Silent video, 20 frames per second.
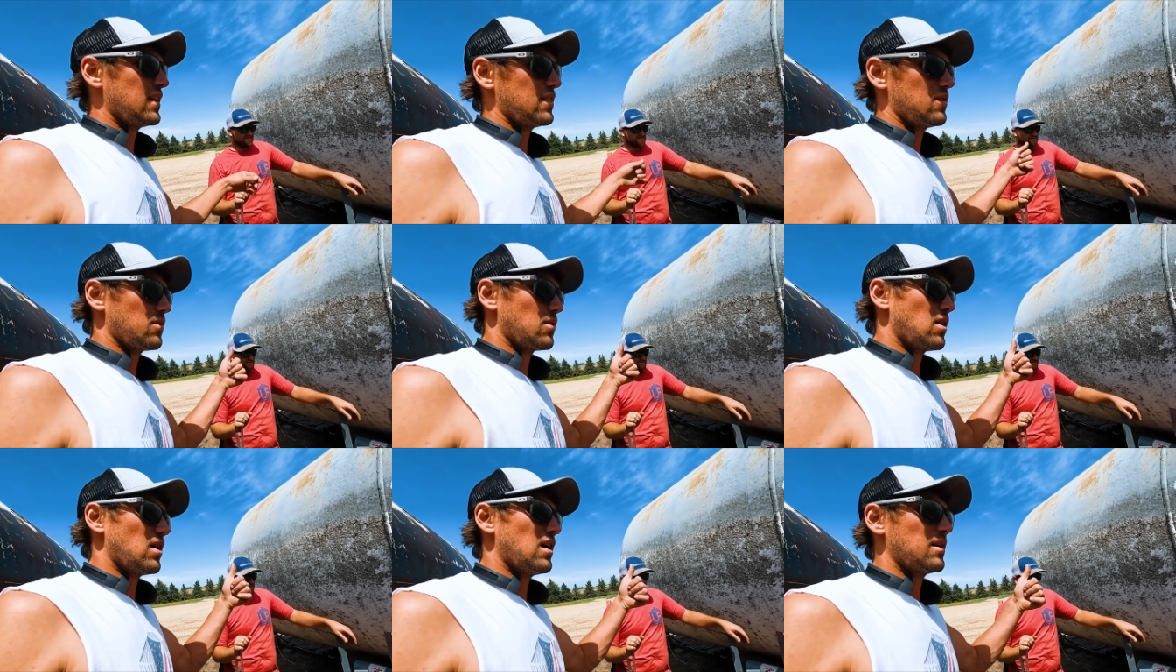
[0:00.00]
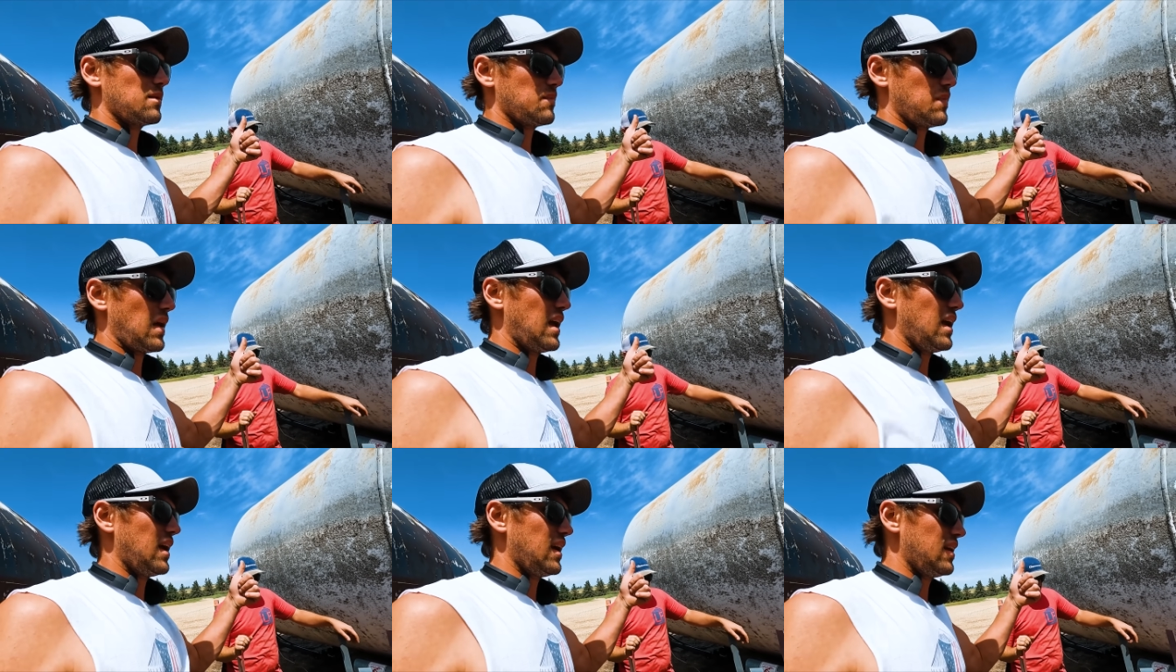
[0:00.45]
had the wrong
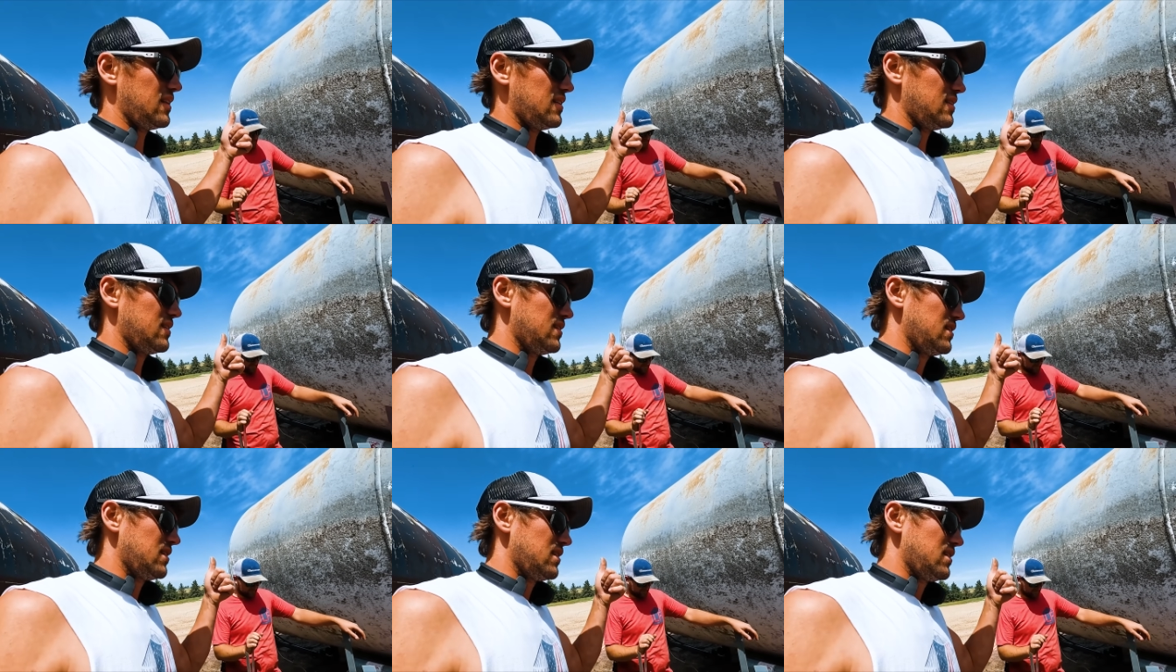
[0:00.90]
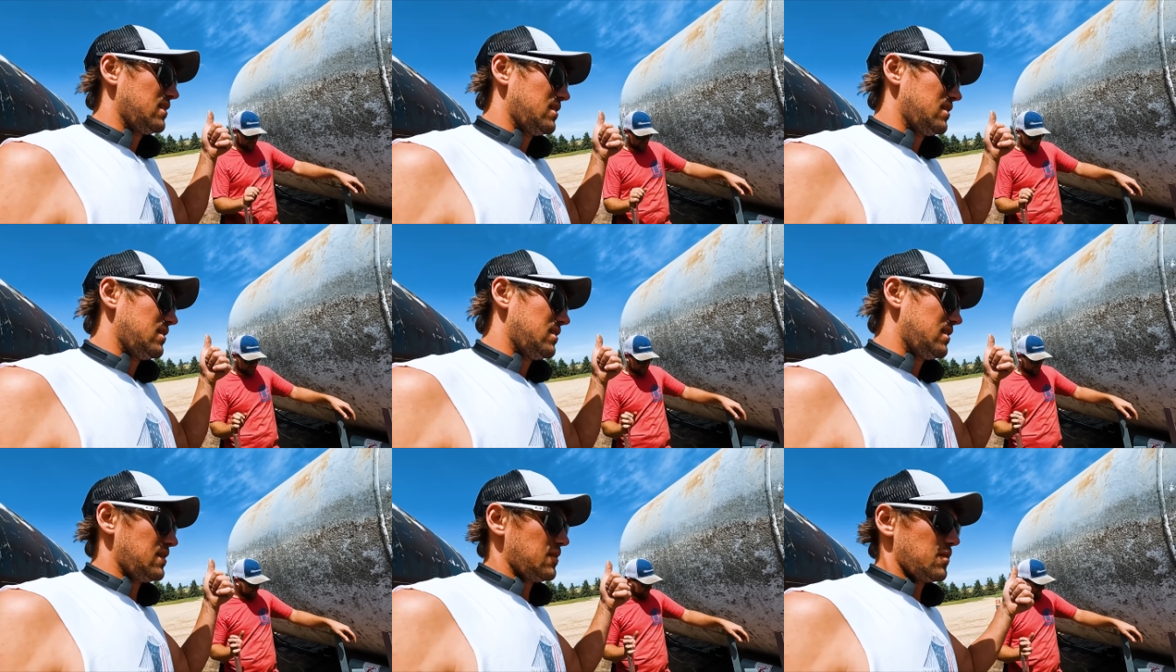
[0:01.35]
paint
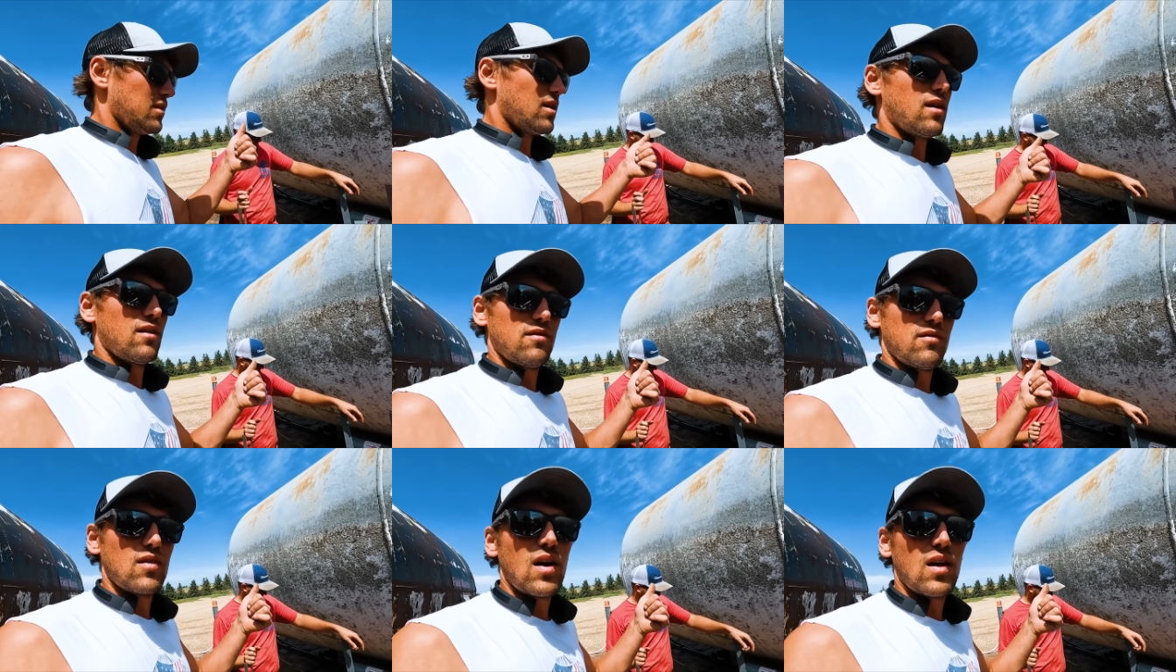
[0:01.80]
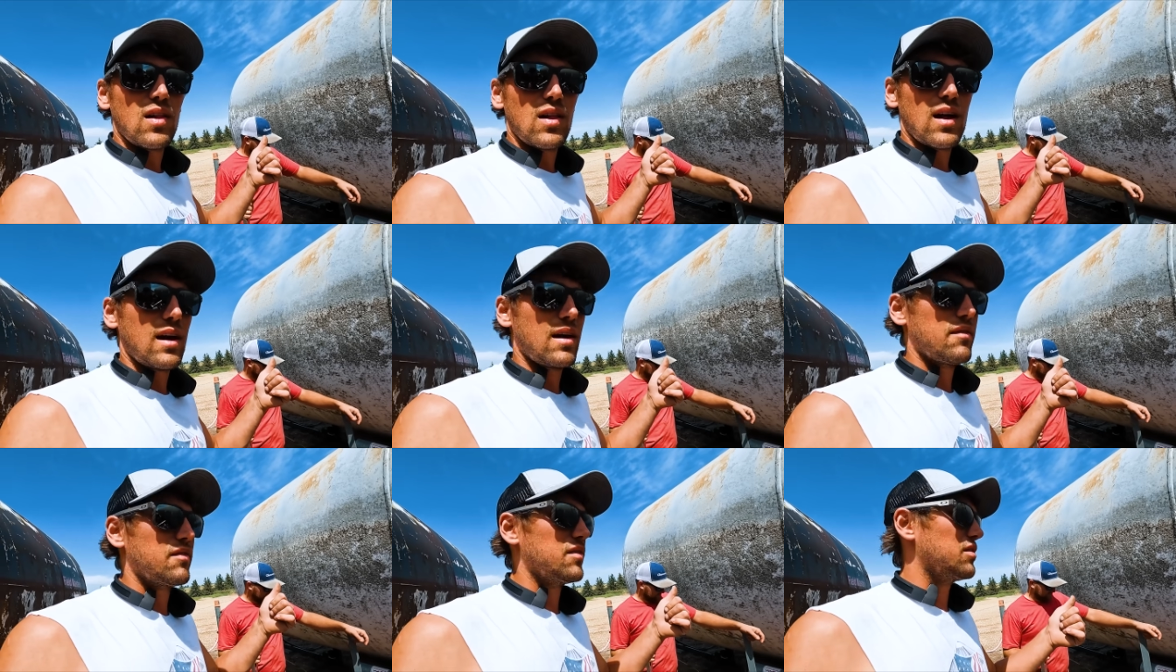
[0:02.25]
and it would all fall
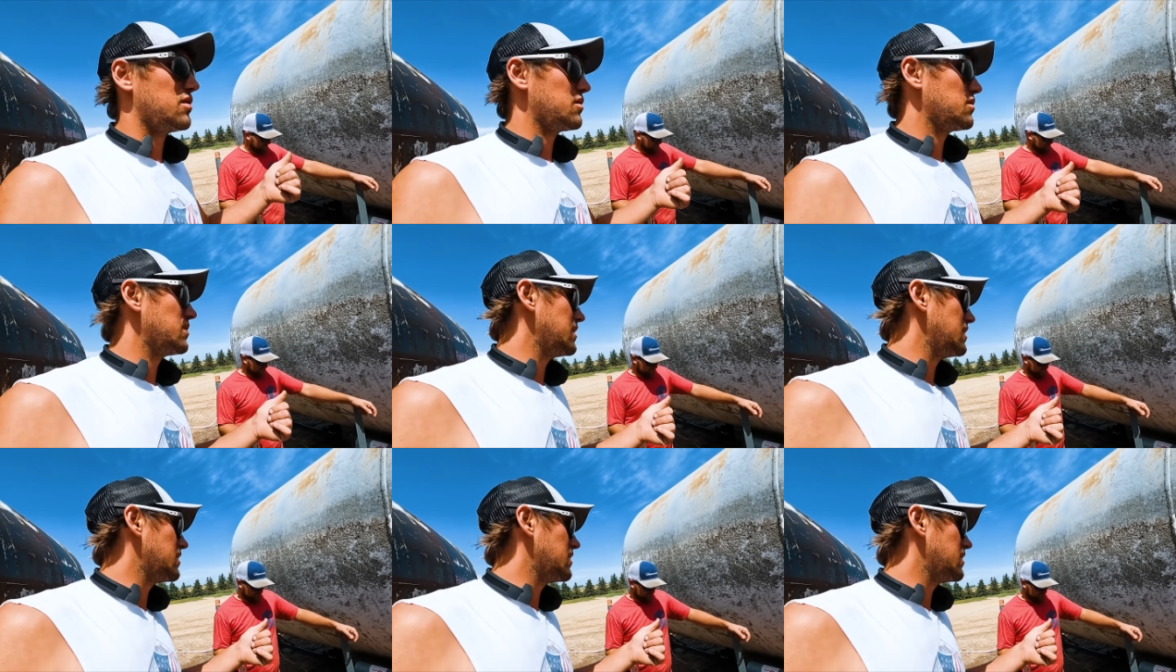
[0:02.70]
off in three